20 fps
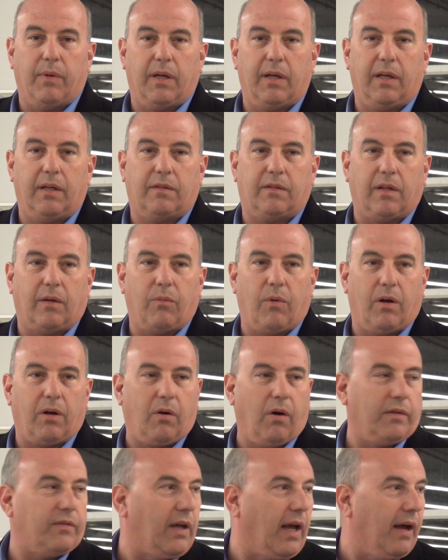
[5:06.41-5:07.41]
And he said, well, of
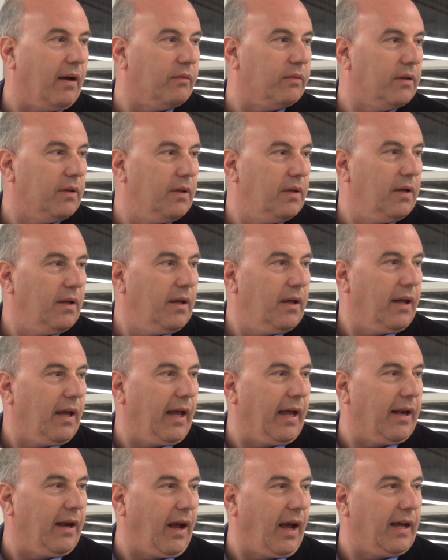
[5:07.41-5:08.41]
course I have.
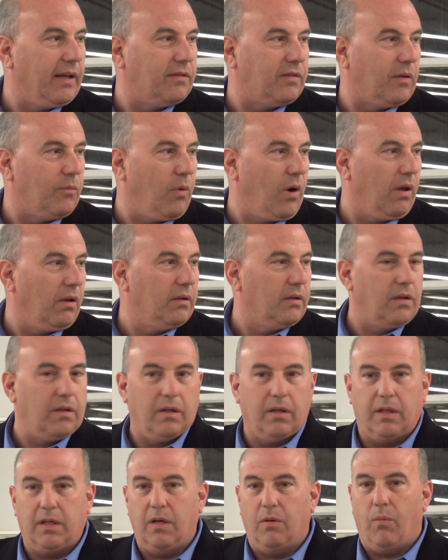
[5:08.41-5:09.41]
And I said, well,
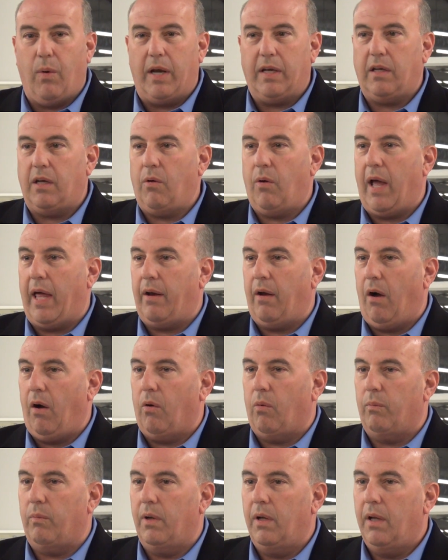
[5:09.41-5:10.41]
when do you head
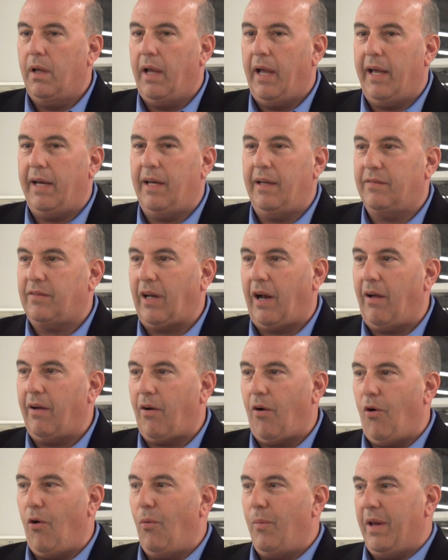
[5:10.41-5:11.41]
home? And he said, I'll
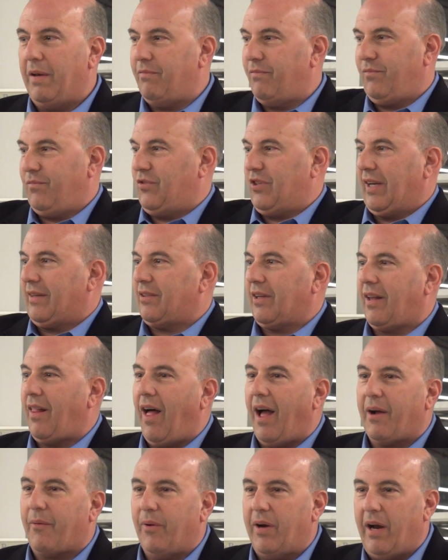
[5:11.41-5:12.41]
go home at 6
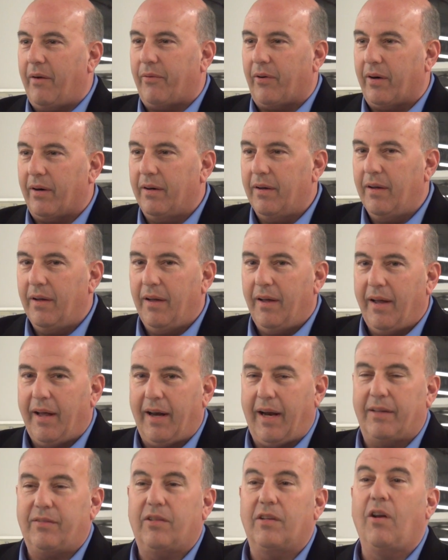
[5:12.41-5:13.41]
o'clock, whenever.
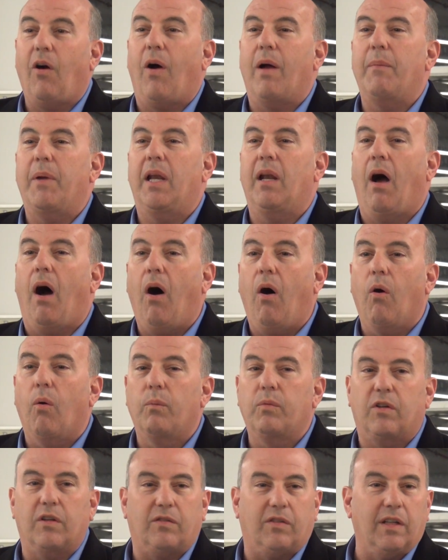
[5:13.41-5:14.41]
And I said, no, I mean
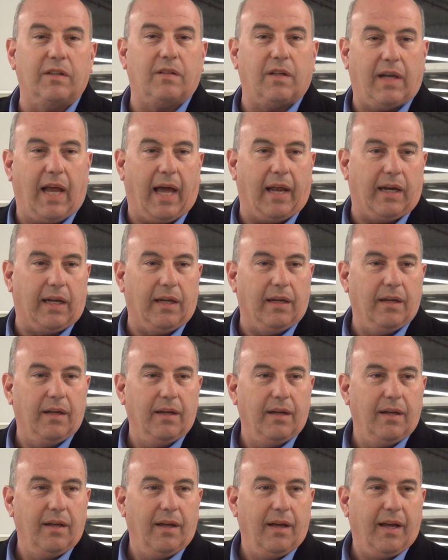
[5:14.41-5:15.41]
home to Cincinnati. And
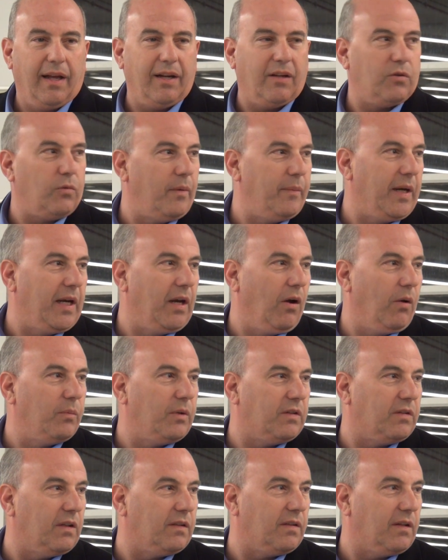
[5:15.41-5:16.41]
he goes, what do you mean home
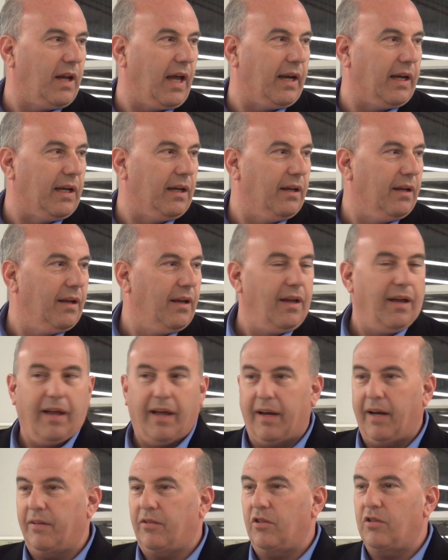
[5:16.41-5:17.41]
to Cincinnati?
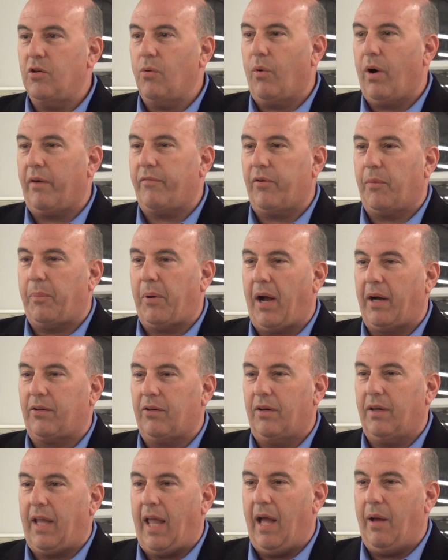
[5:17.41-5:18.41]
And I said, you work for
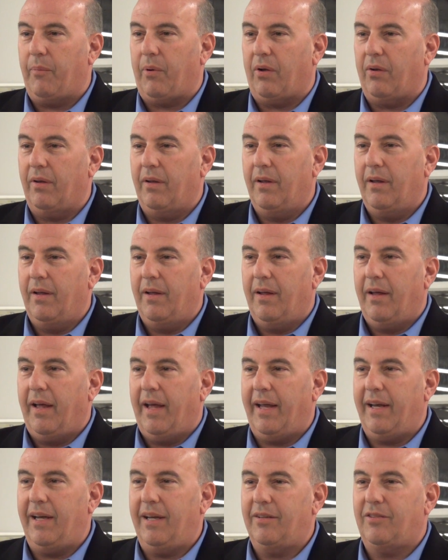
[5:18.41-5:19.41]
Procter & Gamble.
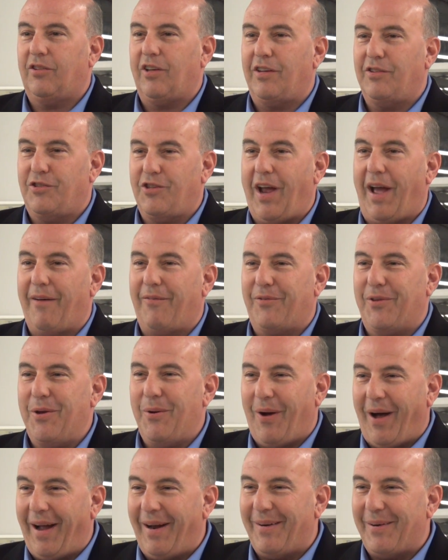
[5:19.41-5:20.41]
And he said, Jeff,
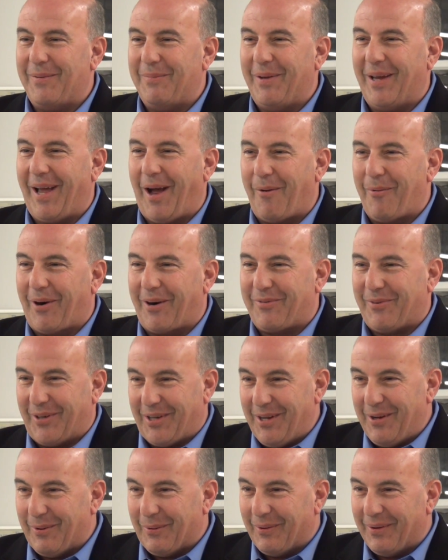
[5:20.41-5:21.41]
you hired me. I work for
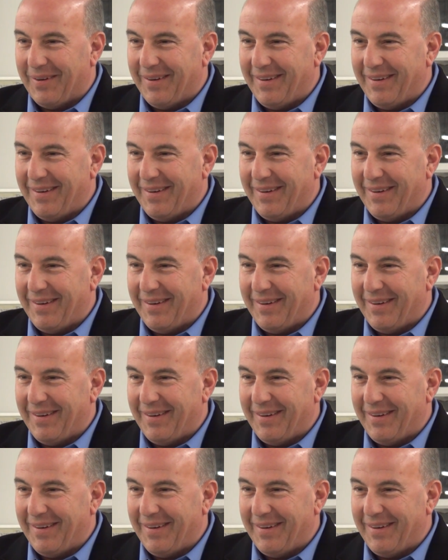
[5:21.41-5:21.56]
you.